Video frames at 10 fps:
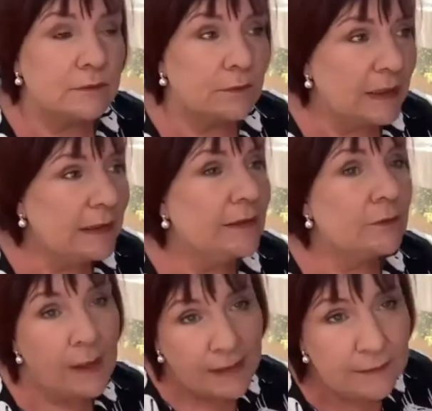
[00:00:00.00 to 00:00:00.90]
really
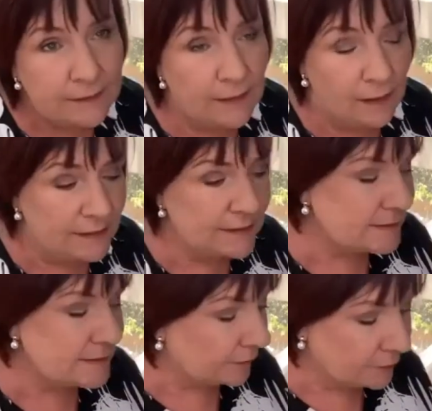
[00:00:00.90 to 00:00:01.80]
recognized
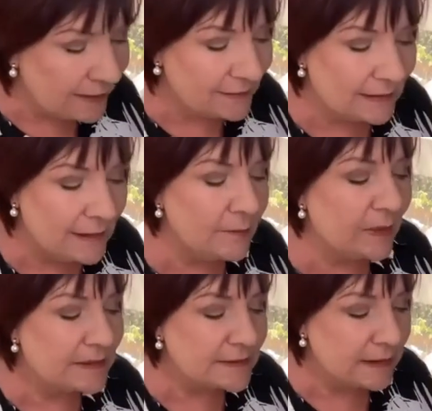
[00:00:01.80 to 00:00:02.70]
directly,
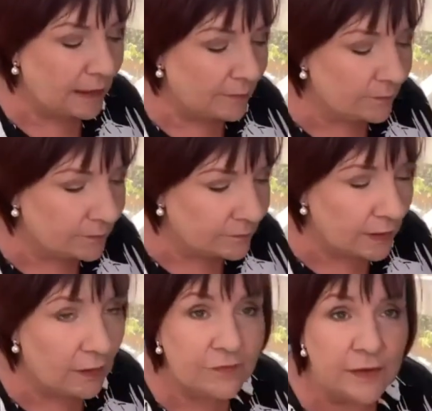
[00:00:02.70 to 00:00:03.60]
but
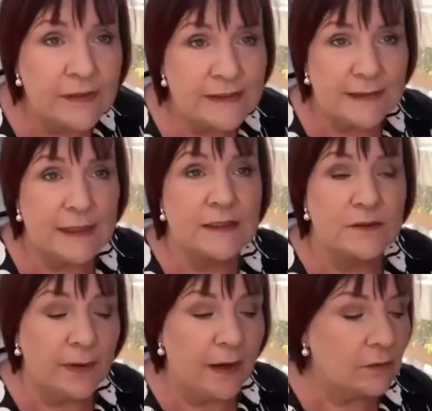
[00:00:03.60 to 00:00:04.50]
there are various cases
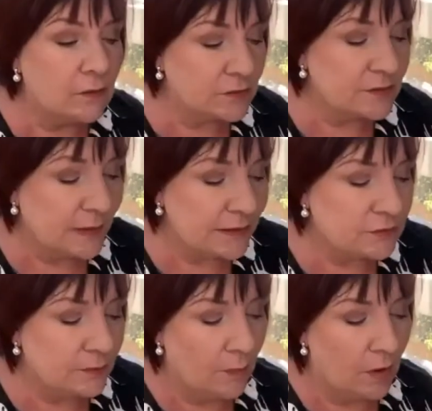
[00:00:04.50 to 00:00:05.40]
where our courts made
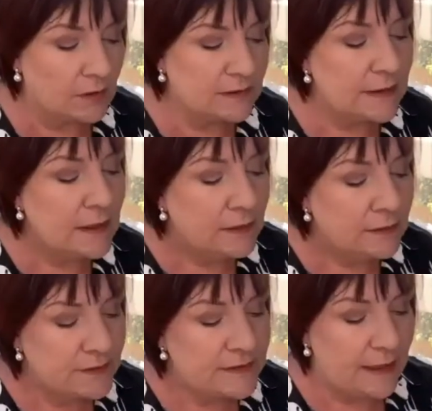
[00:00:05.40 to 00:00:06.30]
remarks
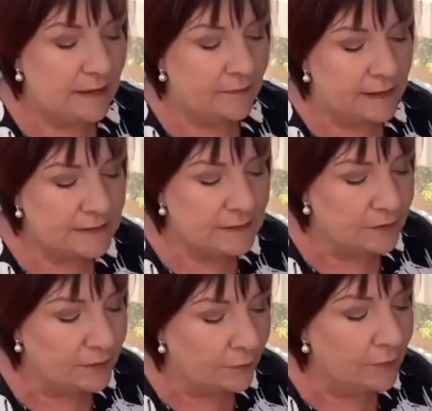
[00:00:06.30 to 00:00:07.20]
to say that,
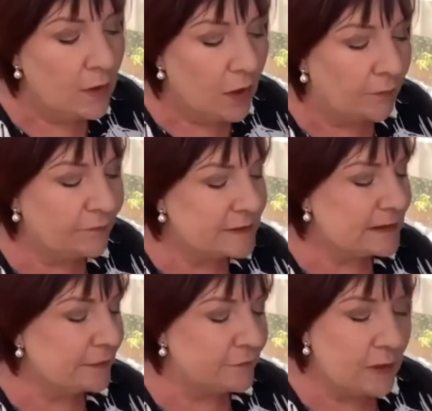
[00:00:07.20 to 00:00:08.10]
you know,
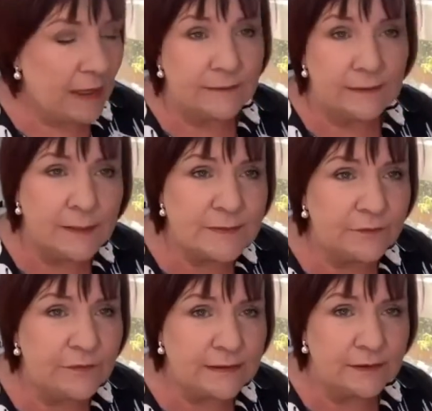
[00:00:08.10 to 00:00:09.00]
obviously if you had an ipso
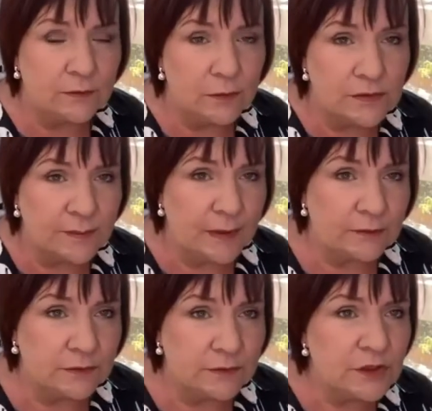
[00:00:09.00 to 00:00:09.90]
facto clause
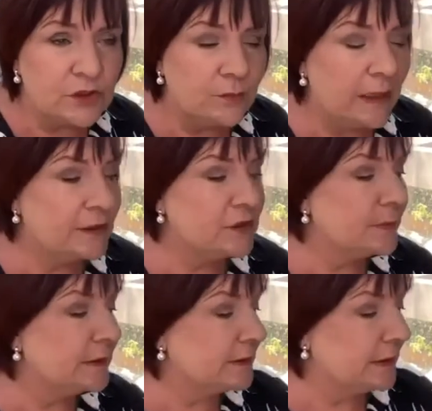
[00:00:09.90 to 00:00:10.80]
about judicial
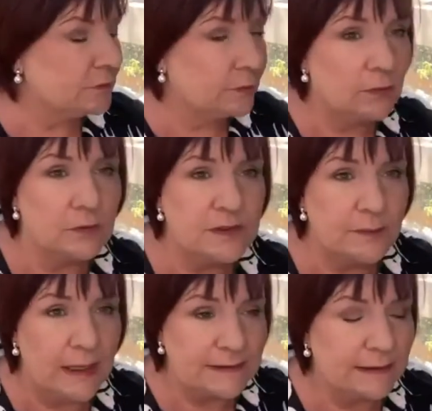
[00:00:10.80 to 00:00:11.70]
management, it will
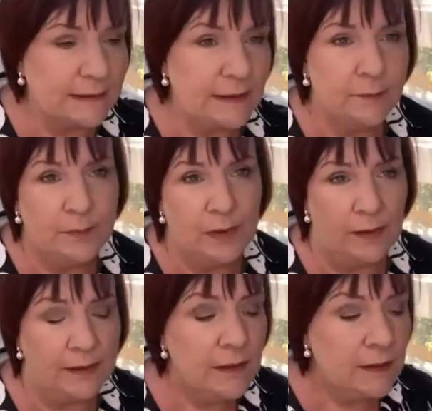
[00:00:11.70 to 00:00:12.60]
automatically
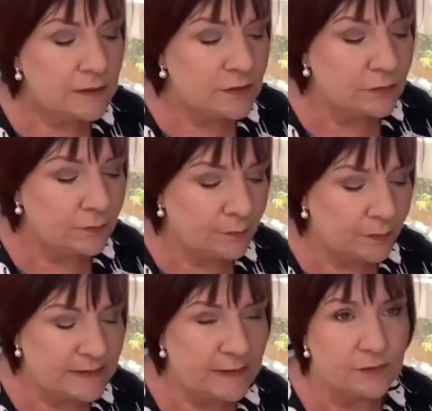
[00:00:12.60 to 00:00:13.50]
apply to
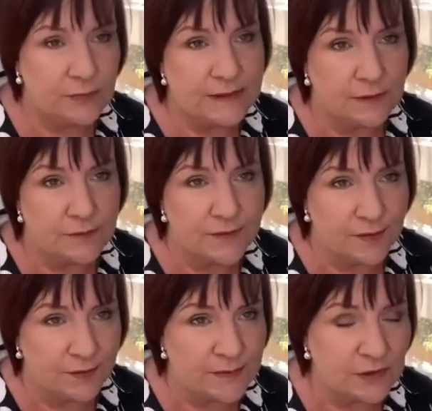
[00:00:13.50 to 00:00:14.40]
business rescue
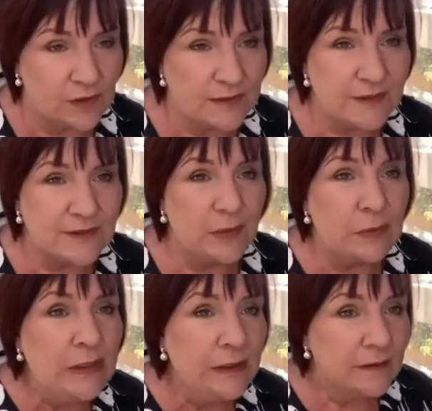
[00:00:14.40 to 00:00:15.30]
circumstances. So
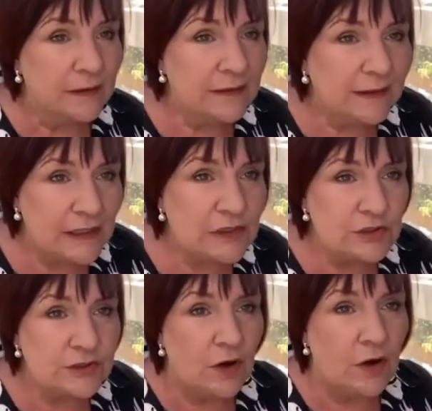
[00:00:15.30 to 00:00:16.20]
the
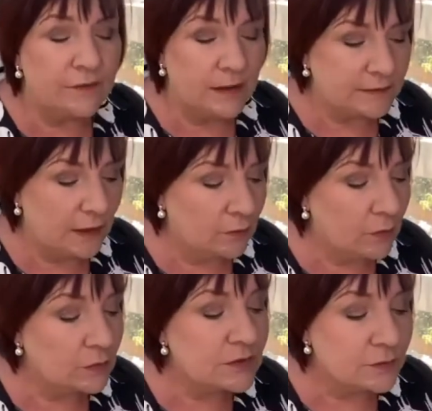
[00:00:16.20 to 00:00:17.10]
indications are that our
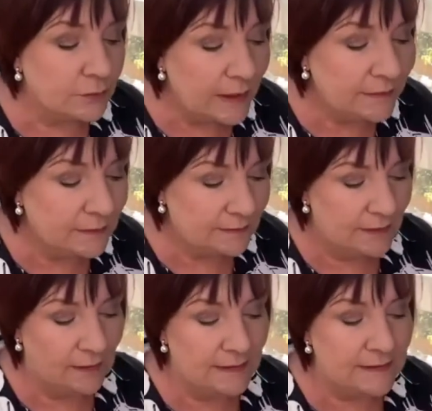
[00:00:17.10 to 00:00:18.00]
courts
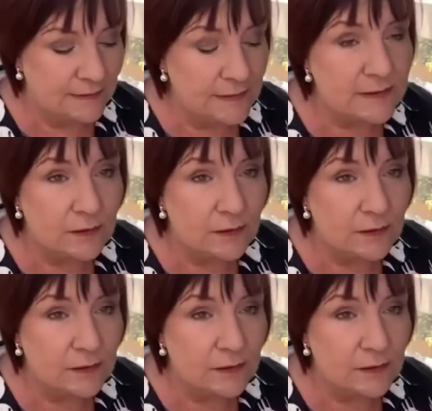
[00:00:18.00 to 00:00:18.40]
recognize these